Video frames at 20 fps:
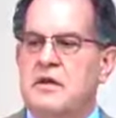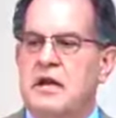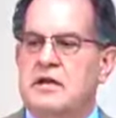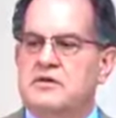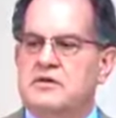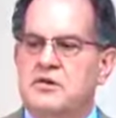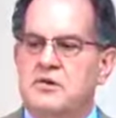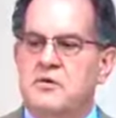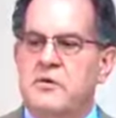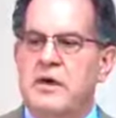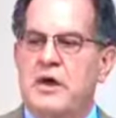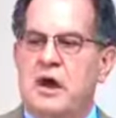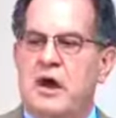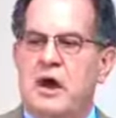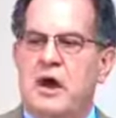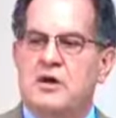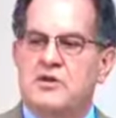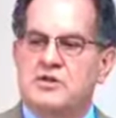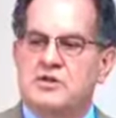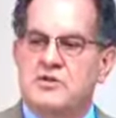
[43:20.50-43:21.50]
That's who we
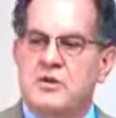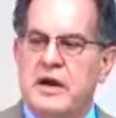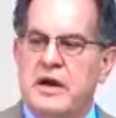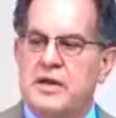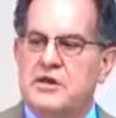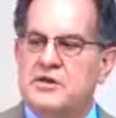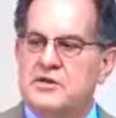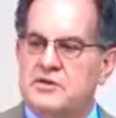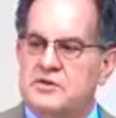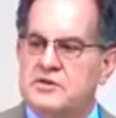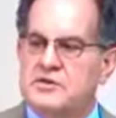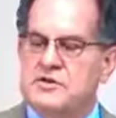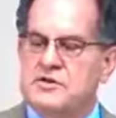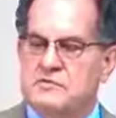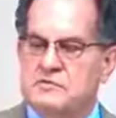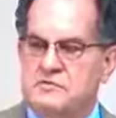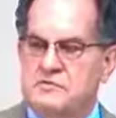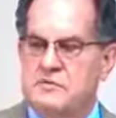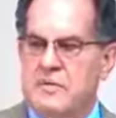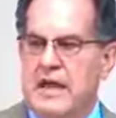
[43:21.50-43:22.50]
are,
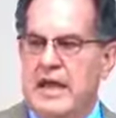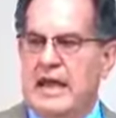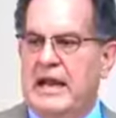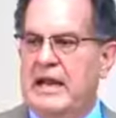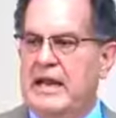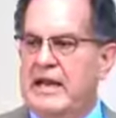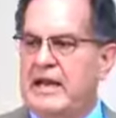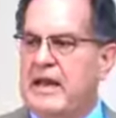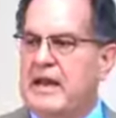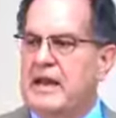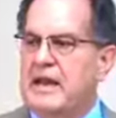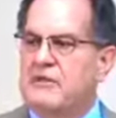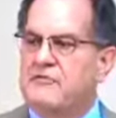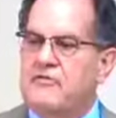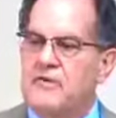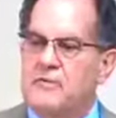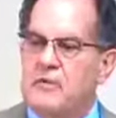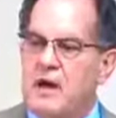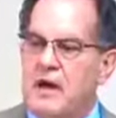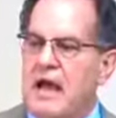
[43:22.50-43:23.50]
strangers
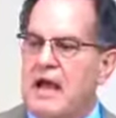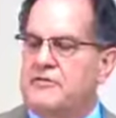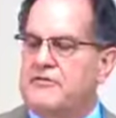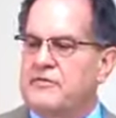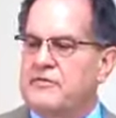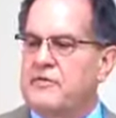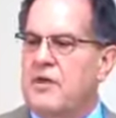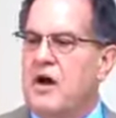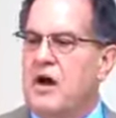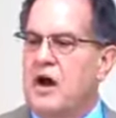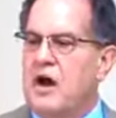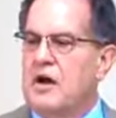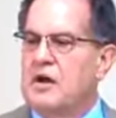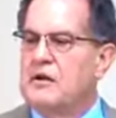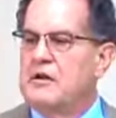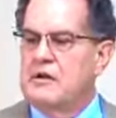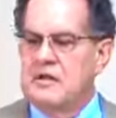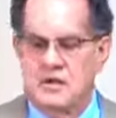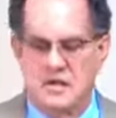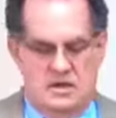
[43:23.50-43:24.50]
alienated from the life of
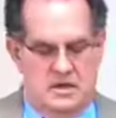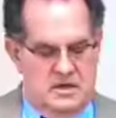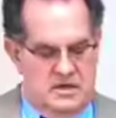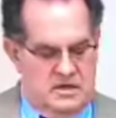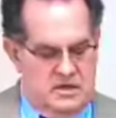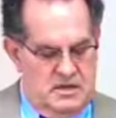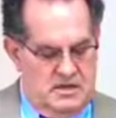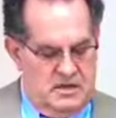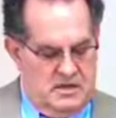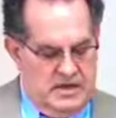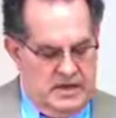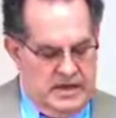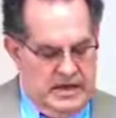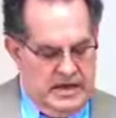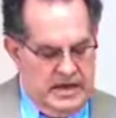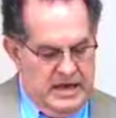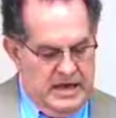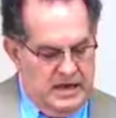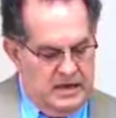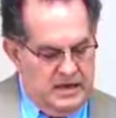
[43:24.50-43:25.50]
God.
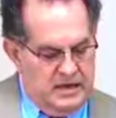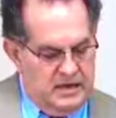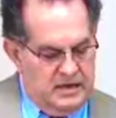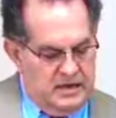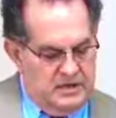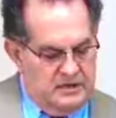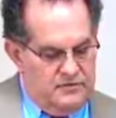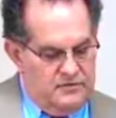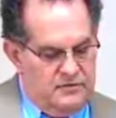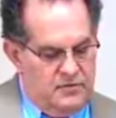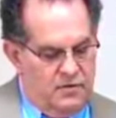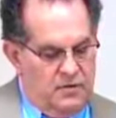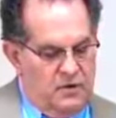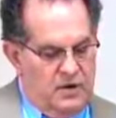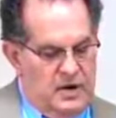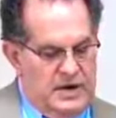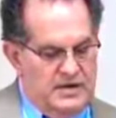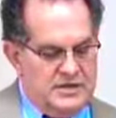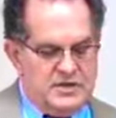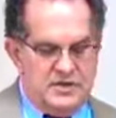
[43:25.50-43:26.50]
And
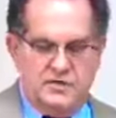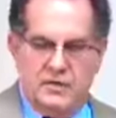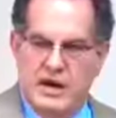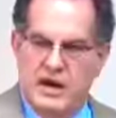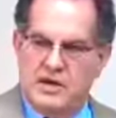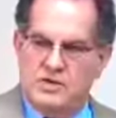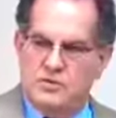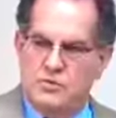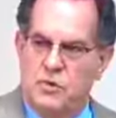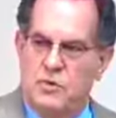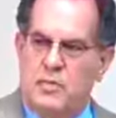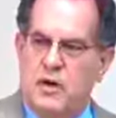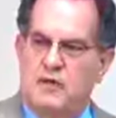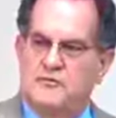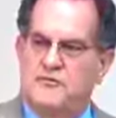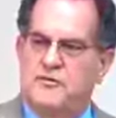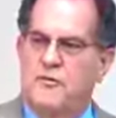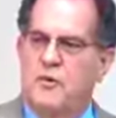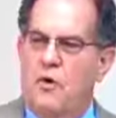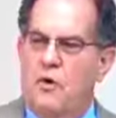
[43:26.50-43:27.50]
for a strange woman,
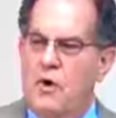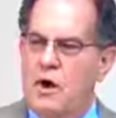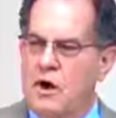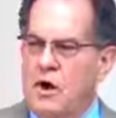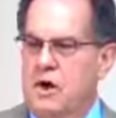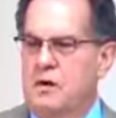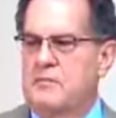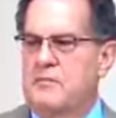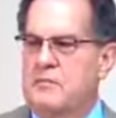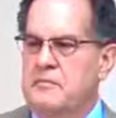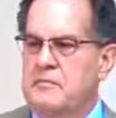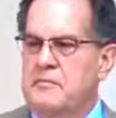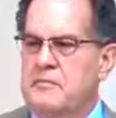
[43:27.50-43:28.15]
a foreigner,